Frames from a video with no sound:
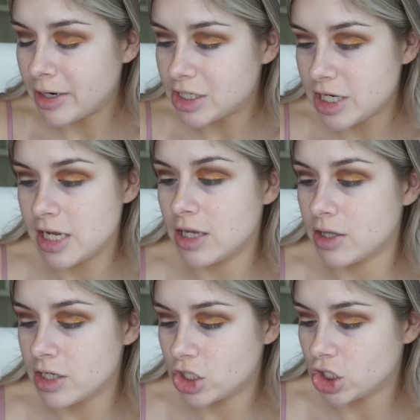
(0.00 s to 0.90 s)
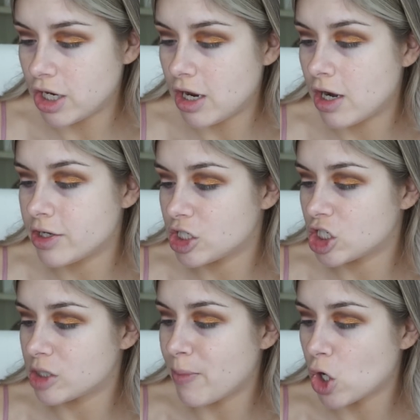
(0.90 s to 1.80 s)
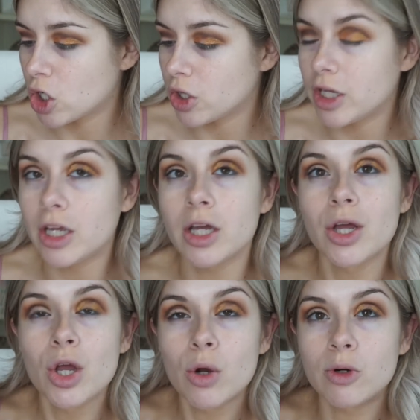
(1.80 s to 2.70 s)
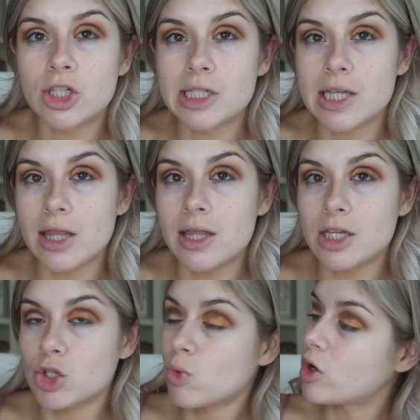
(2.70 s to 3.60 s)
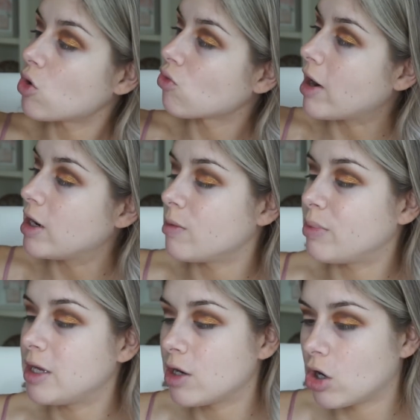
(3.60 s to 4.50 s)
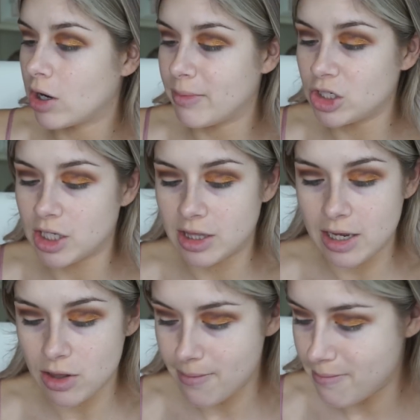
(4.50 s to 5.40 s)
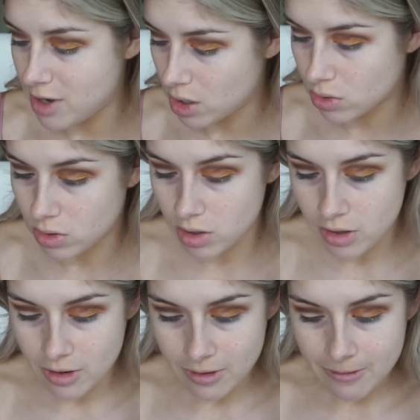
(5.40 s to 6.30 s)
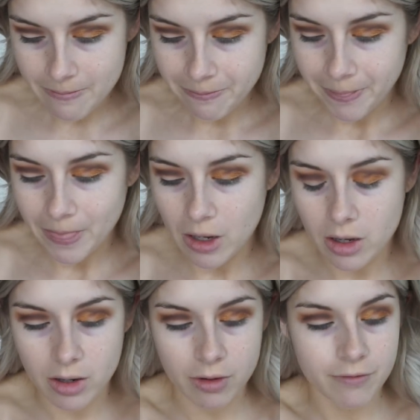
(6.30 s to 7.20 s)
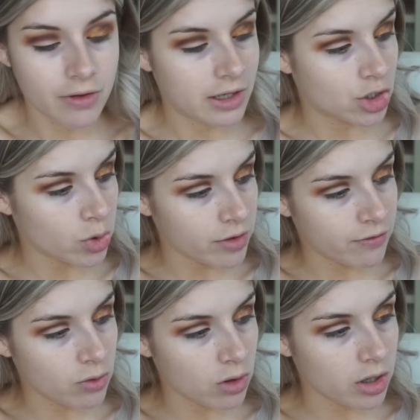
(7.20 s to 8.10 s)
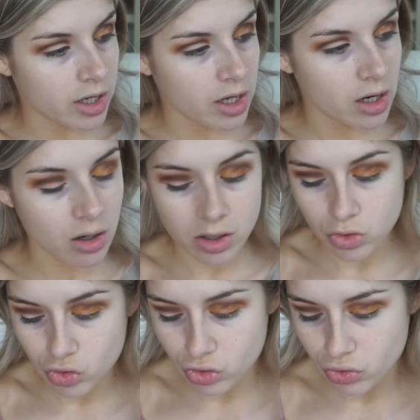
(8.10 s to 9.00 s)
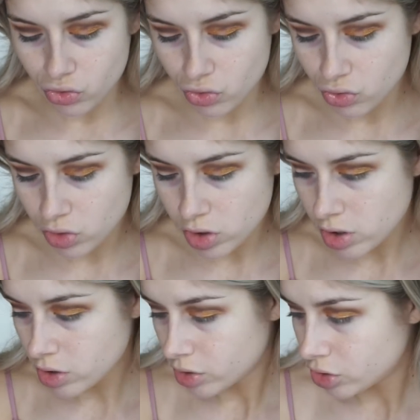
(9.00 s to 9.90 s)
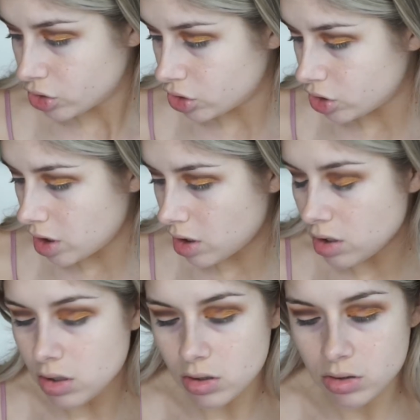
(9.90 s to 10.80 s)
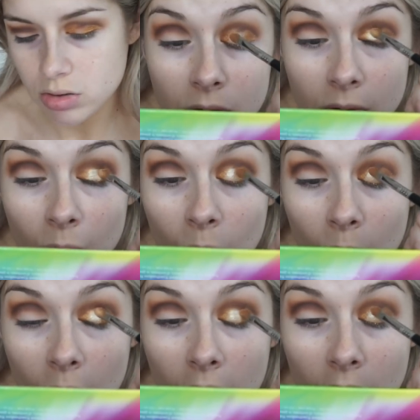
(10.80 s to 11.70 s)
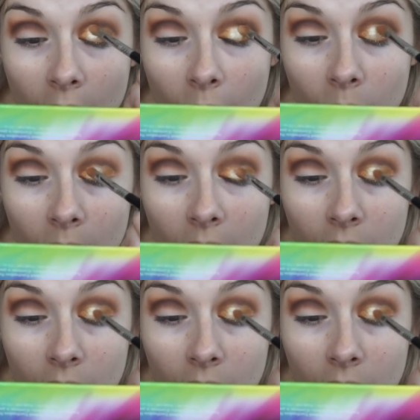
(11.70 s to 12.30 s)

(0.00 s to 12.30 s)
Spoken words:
going to take the shade Sparkling, which is this one right up here. I'm going to take that in the middle of that 24 karat shade. Whoa.